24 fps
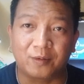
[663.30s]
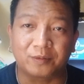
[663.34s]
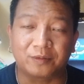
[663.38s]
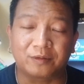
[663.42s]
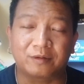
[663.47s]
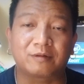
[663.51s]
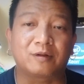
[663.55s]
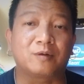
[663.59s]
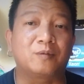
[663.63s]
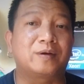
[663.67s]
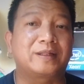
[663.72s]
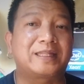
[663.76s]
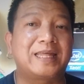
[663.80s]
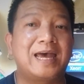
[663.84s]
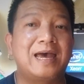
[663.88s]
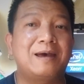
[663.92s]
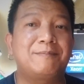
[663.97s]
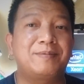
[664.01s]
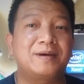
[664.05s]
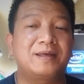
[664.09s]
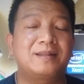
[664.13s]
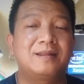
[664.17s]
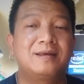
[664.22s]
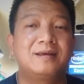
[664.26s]
So what
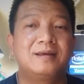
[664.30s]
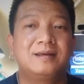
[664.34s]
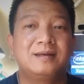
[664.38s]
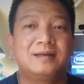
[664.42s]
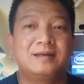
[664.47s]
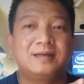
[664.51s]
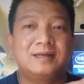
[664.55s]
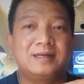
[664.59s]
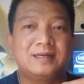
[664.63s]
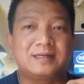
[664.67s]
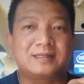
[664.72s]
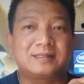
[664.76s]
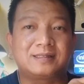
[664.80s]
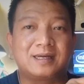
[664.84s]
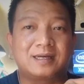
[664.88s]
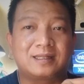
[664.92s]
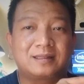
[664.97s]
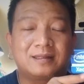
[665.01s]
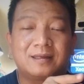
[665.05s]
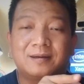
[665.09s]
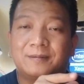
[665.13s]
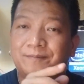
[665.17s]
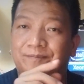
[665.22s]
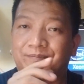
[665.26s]
happened is that
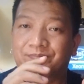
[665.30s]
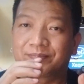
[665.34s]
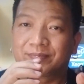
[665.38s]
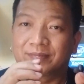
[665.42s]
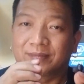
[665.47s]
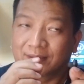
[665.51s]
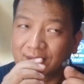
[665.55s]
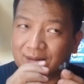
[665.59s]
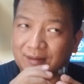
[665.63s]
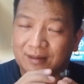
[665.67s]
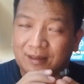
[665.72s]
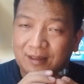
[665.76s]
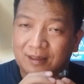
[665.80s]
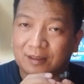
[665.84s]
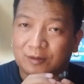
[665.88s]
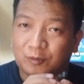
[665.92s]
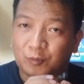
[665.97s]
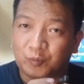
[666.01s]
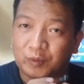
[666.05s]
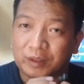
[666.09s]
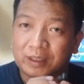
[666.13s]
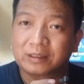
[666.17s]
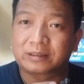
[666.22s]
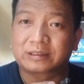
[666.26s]
it
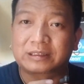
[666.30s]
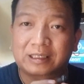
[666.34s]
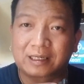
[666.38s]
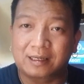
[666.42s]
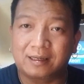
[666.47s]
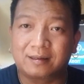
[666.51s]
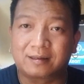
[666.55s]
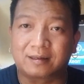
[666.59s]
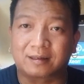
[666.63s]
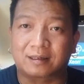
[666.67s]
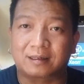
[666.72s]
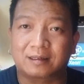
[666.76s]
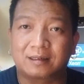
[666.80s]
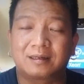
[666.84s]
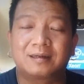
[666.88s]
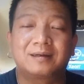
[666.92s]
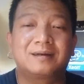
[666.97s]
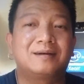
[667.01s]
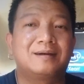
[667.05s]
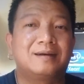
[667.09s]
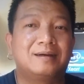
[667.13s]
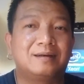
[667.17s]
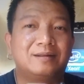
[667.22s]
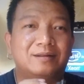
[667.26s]
will trigger
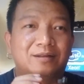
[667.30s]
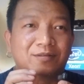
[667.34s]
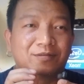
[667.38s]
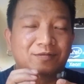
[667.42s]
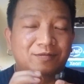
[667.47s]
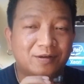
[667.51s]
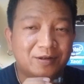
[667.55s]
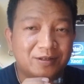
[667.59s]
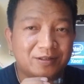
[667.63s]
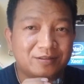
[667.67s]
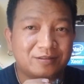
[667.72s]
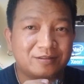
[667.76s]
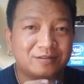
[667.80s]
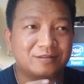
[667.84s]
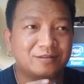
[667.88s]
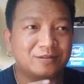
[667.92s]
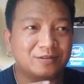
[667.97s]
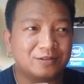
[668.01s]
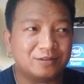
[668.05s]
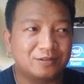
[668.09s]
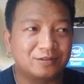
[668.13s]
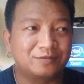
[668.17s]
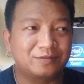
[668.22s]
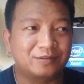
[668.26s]
the voice
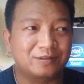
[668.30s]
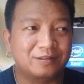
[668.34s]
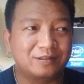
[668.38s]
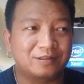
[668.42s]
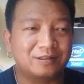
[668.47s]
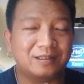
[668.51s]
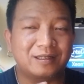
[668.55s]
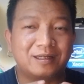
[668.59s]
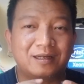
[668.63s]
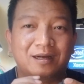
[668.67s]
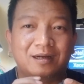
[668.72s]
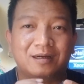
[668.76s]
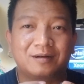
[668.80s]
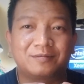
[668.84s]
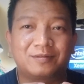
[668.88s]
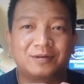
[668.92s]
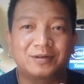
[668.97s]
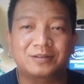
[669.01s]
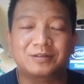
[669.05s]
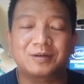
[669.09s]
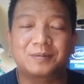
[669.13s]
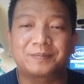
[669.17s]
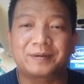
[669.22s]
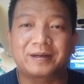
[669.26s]

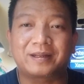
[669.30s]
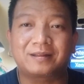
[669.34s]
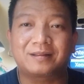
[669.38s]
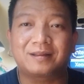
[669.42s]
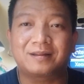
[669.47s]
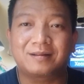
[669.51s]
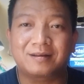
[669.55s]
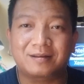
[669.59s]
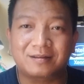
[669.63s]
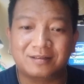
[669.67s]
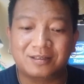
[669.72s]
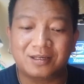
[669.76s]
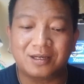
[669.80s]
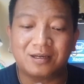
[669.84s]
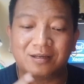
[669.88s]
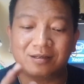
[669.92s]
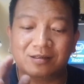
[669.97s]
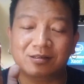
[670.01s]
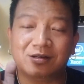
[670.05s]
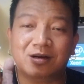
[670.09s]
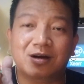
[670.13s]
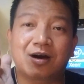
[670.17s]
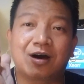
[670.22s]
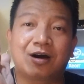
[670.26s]
operated
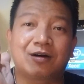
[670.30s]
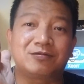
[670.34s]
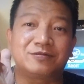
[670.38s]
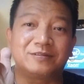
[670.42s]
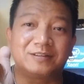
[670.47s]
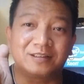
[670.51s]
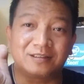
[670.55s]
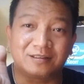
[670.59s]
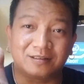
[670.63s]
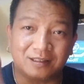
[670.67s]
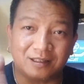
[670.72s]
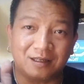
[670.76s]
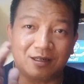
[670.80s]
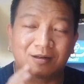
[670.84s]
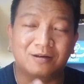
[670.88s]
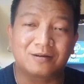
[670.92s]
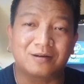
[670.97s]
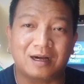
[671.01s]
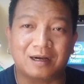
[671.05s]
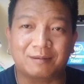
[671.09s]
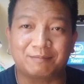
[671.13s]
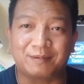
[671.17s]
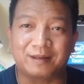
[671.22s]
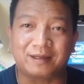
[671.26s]
exchange of the
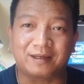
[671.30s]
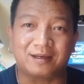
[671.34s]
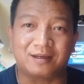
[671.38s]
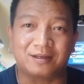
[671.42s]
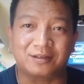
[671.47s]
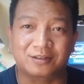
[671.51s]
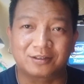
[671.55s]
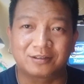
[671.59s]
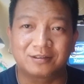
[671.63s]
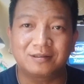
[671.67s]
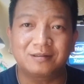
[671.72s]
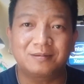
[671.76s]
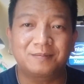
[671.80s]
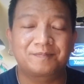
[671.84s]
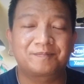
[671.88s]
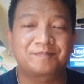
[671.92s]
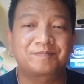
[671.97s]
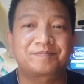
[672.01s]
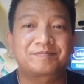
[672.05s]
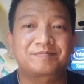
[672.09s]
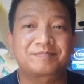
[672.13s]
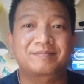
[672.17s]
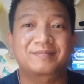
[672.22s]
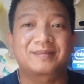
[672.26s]
Zello application.
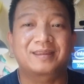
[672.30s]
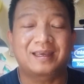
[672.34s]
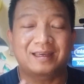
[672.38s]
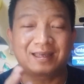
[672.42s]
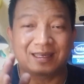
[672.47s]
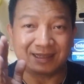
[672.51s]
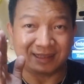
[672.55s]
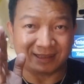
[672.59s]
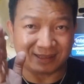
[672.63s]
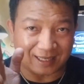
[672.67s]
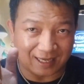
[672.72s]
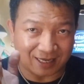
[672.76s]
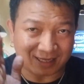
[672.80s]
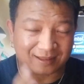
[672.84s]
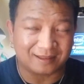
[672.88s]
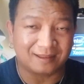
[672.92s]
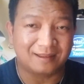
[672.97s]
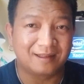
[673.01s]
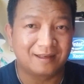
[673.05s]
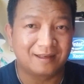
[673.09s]
Then